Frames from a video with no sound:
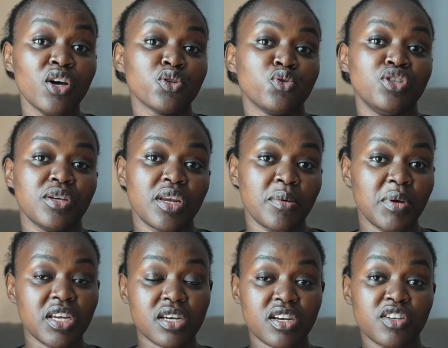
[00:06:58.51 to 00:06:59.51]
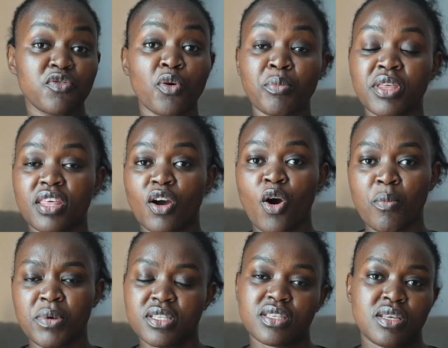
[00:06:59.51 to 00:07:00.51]
to generate for me the
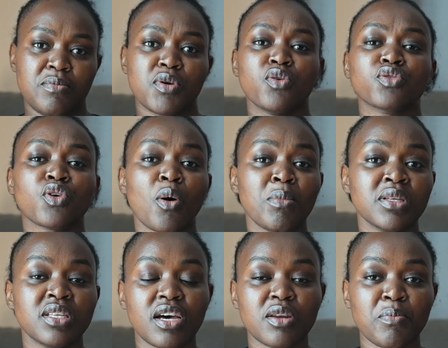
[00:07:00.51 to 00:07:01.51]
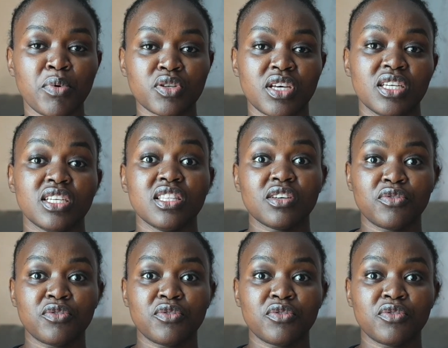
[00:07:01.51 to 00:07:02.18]
comments, because comments are important. In the